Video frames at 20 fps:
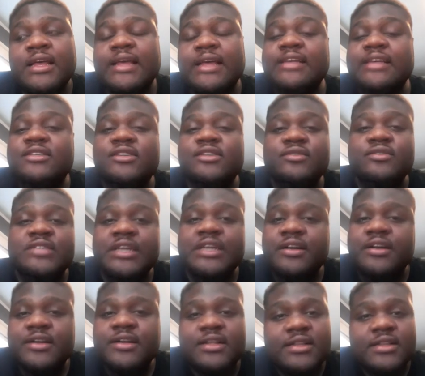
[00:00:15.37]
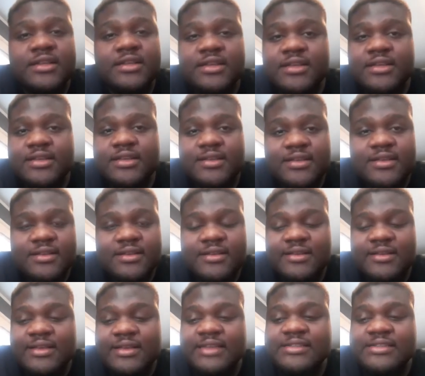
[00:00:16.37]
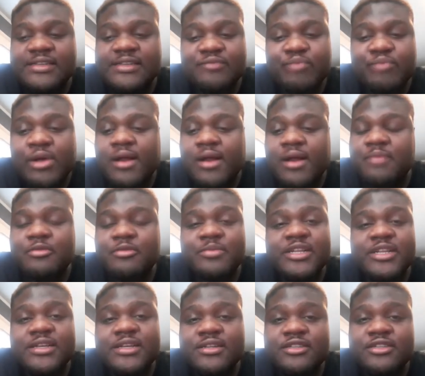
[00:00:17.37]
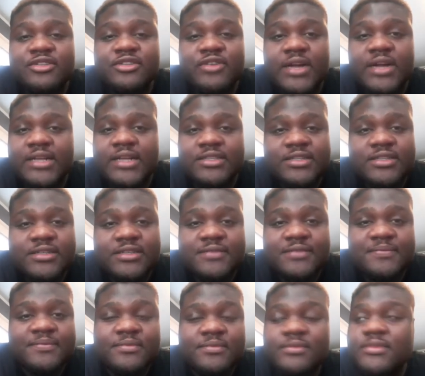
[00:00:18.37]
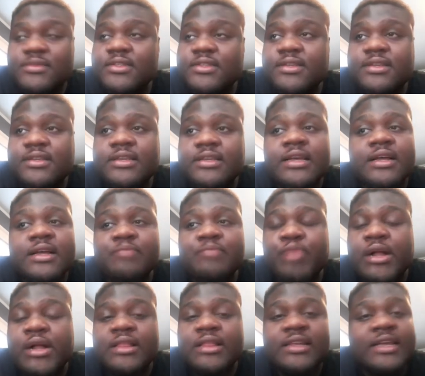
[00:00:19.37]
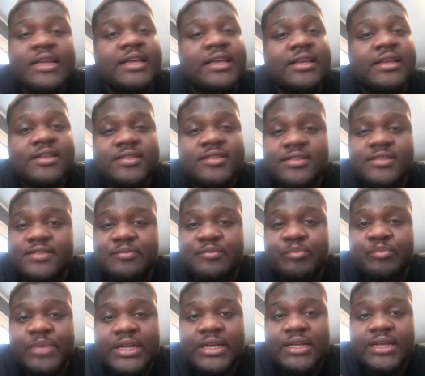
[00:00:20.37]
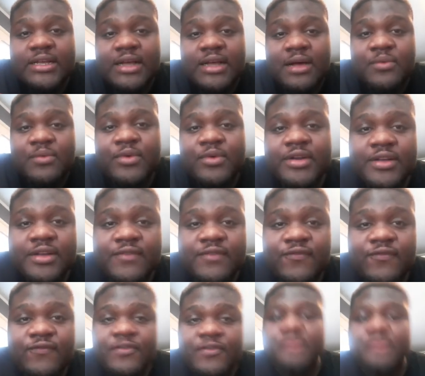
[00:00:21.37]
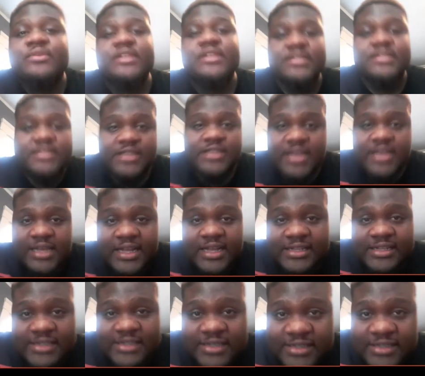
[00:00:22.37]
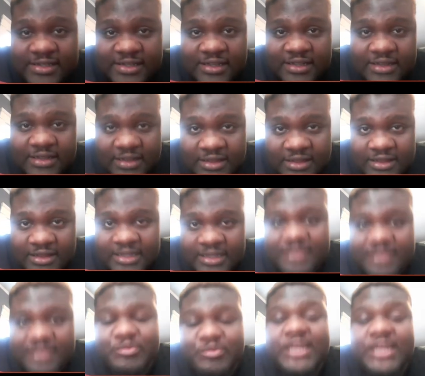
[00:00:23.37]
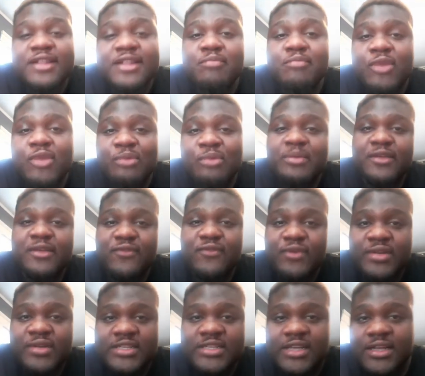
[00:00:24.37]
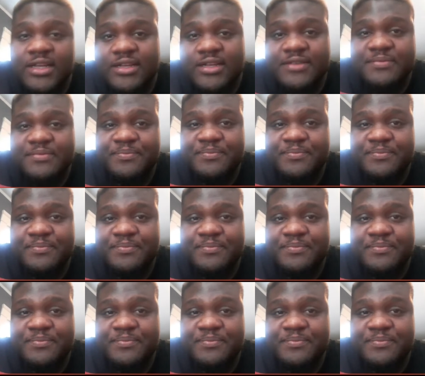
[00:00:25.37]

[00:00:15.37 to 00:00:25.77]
esoterically, is it probably a distraction? Yeah, it probably is, but I want to focus and just let's be in the moment for a second.